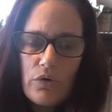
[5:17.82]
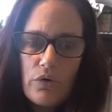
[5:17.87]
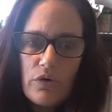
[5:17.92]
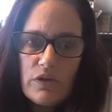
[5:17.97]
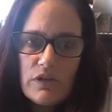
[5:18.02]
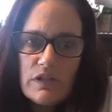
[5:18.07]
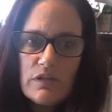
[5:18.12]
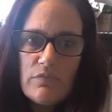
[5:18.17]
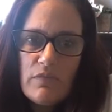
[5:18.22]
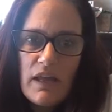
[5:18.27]

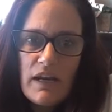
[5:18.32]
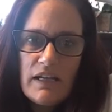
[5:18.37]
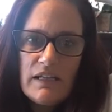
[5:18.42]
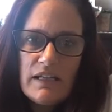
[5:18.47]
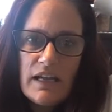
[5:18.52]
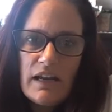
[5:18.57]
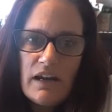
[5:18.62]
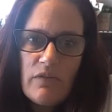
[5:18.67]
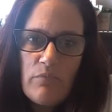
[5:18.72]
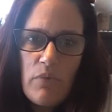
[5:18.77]
to
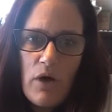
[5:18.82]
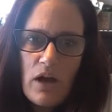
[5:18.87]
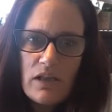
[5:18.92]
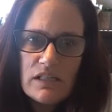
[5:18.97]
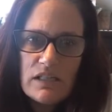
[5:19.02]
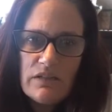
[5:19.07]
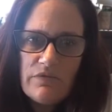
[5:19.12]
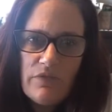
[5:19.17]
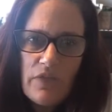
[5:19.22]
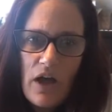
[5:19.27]
meditate on
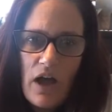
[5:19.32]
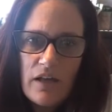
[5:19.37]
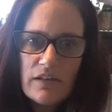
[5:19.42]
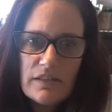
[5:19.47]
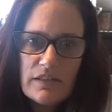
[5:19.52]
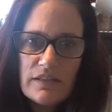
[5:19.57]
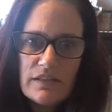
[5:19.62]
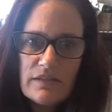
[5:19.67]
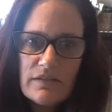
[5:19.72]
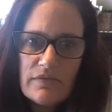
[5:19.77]
positive thoughts,